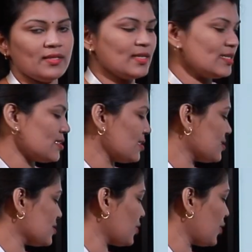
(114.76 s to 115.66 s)
That is,
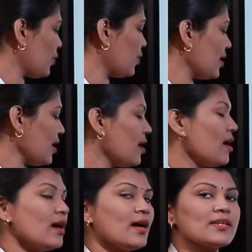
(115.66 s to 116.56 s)
this QE
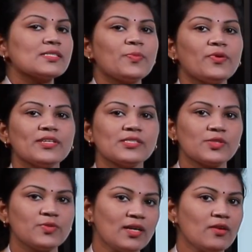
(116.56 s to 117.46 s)
corresponding
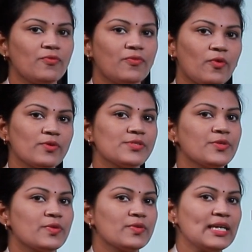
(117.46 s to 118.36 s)
to the force
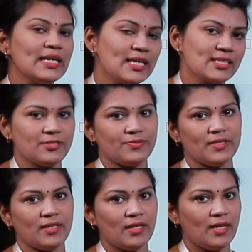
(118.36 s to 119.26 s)
due to the electric
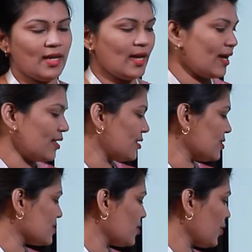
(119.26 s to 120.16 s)
field, and
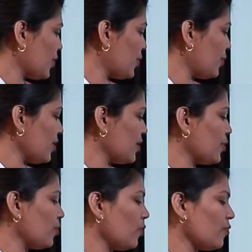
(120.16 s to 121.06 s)
this Q
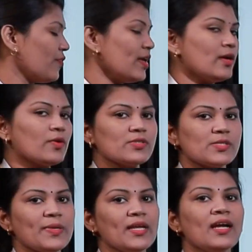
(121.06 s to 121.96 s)
into V cross
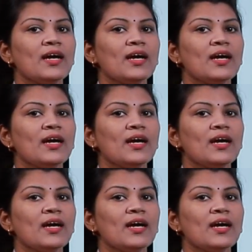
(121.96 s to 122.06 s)
B